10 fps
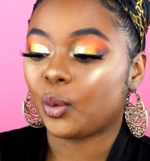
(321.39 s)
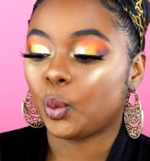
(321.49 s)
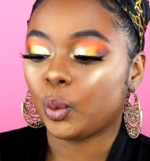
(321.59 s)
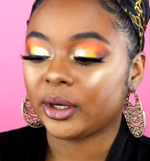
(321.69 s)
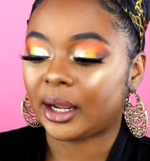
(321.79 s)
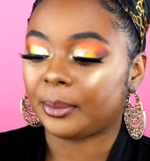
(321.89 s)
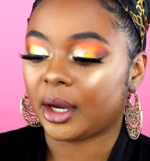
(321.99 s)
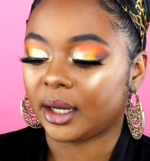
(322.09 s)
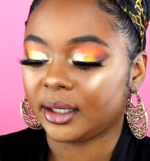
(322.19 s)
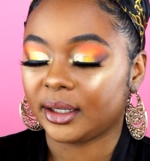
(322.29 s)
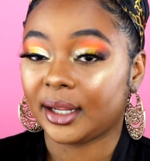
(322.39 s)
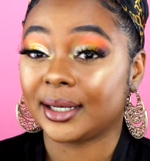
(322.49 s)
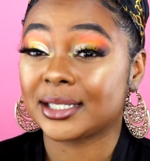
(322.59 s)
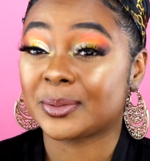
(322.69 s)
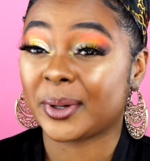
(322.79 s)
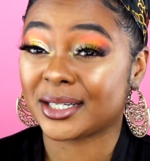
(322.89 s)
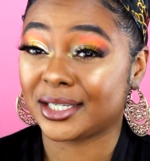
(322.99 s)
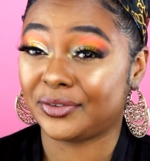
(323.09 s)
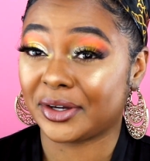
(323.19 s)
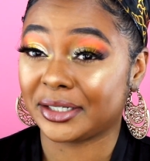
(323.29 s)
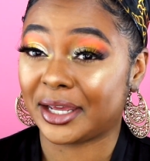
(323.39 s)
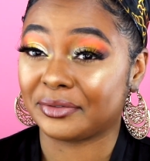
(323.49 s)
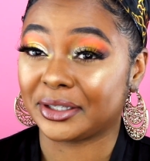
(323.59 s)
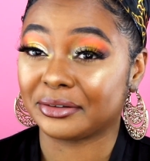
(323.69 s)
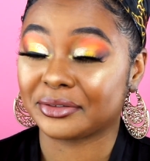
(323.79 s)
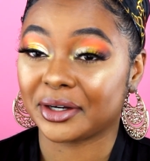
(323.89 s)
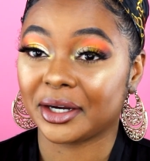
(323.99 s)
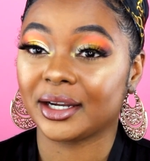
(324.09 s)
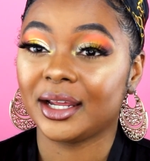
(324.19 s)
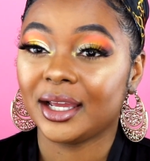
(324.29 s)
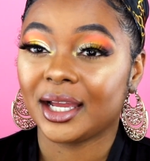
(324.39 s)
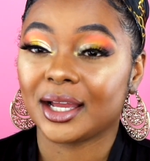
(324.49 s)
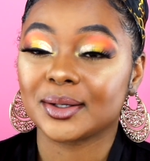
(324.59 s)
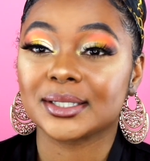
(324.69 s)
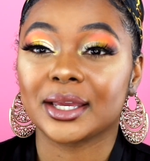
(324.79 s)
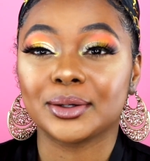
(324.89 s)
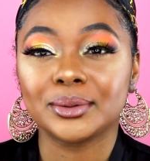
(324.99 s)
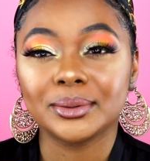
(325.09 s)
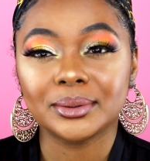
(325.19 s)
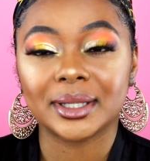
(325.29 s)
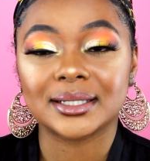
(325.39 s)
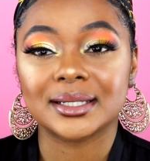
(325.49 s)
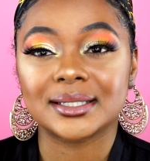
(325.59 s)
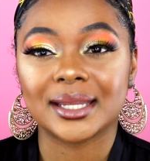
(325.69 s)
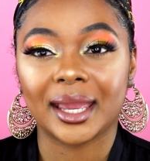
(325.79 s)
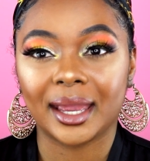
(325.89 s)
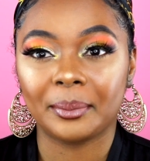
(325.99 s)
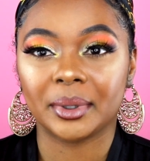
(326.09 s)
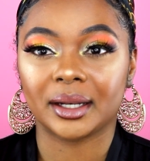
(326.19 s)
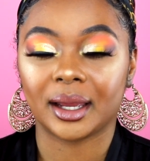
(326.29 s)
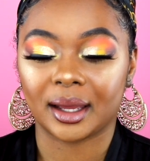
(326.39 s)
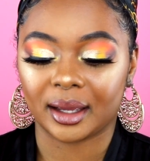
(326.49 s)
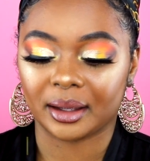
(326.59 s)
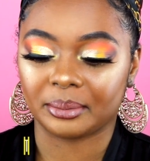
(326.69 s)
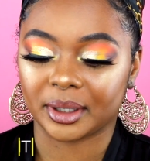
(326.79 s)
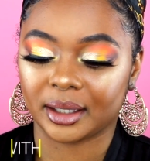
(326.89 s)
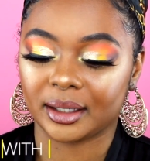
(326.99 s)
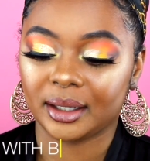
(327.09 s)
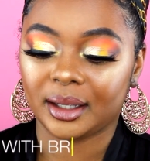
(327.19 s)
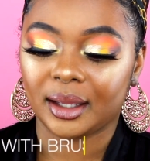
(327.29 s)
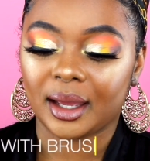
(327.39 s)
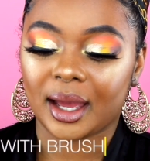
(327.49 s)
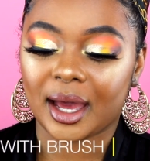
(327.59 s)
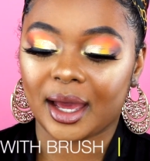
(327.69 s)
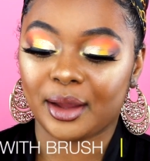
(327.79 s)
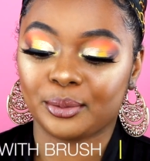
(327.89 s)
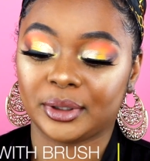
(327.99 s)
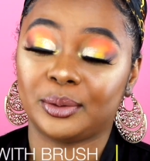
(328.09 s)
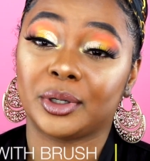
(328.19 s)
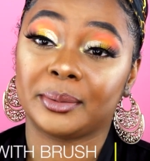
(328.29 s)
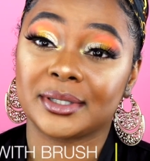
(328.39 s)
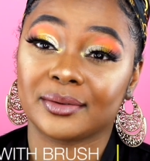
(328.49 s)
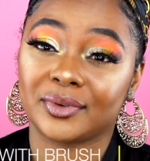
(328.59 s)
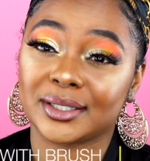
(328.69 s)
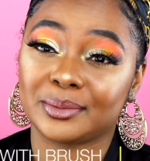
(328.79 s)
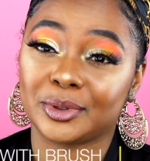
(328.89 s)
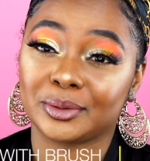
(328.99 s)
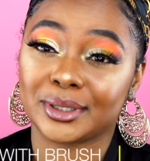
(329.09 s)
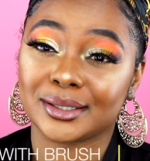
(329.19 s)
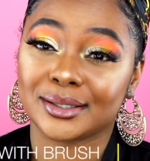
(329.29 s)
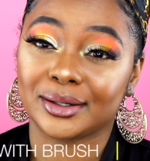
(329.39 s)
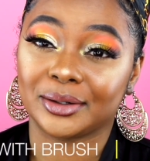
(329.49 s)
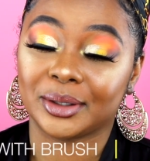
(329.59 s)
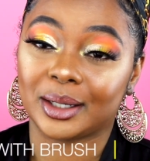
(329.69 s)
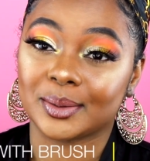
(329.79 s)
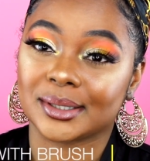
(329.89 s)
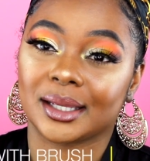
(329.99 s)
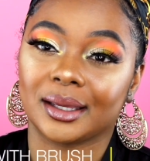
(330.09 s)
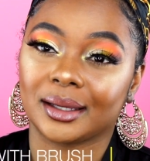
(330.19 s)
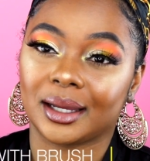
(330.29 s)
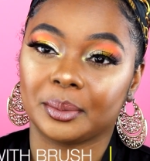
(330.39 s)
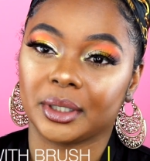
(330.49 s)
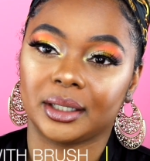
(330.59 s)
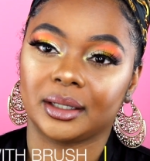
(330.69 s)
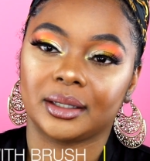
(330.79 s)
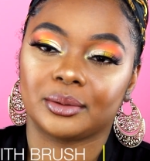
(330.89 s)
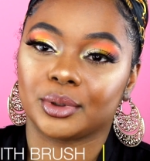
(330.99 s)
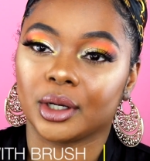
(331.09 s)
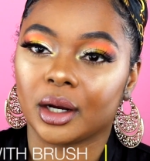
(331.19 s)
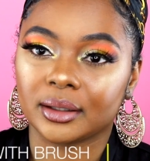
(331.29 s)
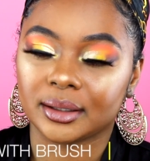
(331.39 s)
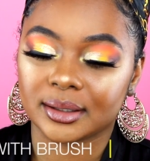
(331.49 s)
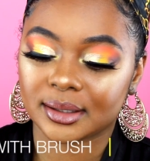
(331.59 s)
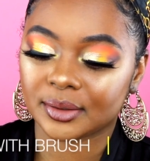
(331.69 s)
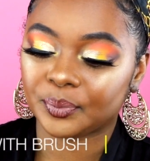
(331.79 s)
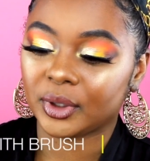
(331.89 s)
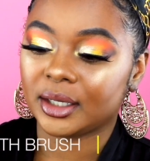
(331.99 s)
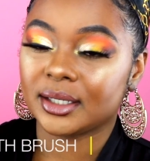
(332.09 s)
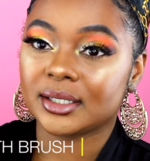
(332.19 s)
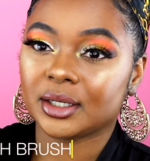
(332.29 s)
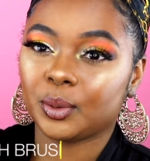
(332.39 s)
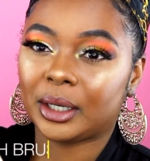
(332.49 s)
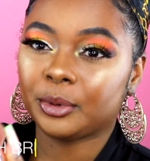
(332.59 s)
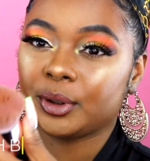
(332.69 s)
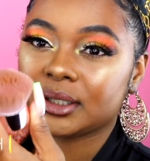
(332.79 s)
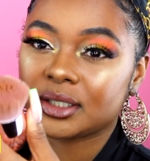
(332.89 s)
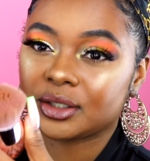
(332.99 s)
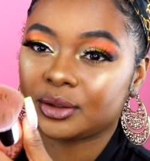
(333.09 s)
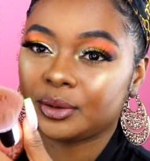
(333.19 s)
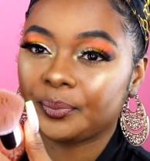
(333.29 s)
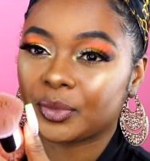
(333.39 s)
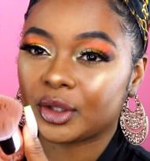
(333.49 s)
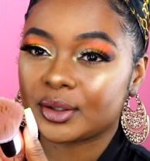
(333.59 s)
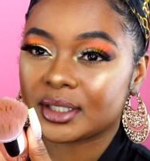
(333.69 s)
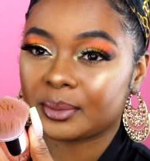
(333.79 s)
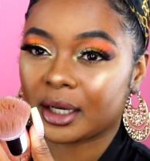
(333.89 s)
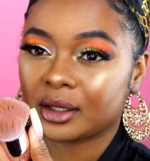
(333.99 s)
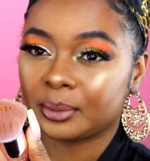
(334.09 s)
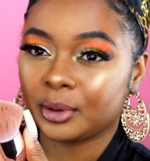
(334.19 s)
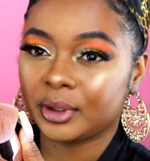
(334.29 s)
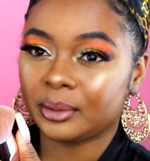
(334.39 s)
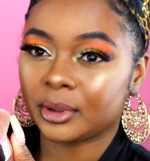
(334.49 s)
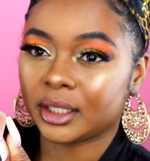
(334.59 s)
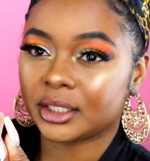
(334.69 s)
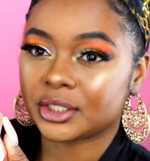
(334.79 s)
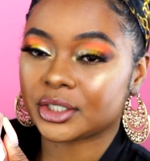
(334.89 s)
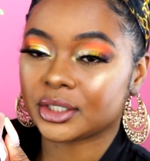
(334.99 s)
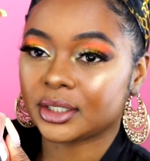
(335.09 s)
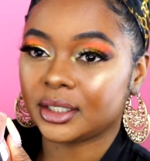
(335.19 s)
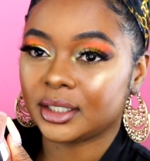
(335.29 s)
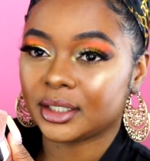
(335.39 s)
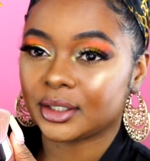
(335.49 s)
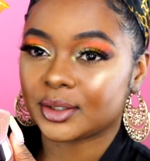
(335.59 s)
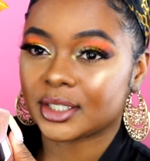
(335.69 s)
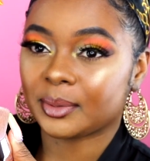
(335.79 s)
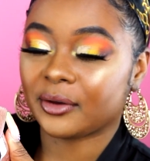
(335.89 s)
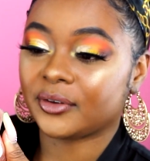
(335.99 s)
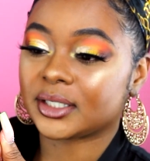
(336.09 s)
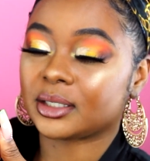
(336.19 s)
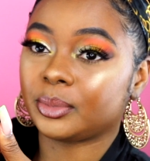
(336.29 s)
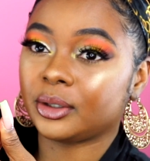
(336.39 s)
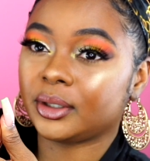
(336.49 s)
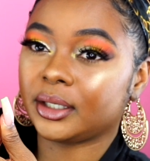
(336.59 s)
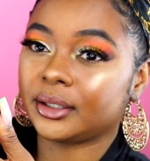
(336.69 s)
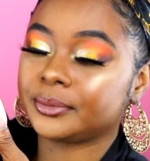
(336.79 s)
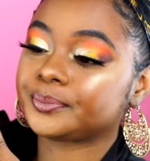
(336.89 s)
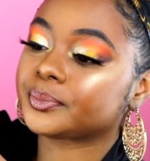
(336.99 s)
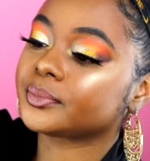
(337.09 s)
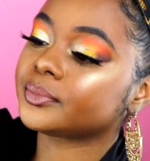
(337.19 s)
When I bought it, and especially if I didn't have a gift card, I was like, ooh, that's a tad bit high, but I really wanted me some Fenty Beauty, so I was like, I'm gonna get it regardless. So what I'm going to do, you see my kabuki brush, you see my Fenty Beauty.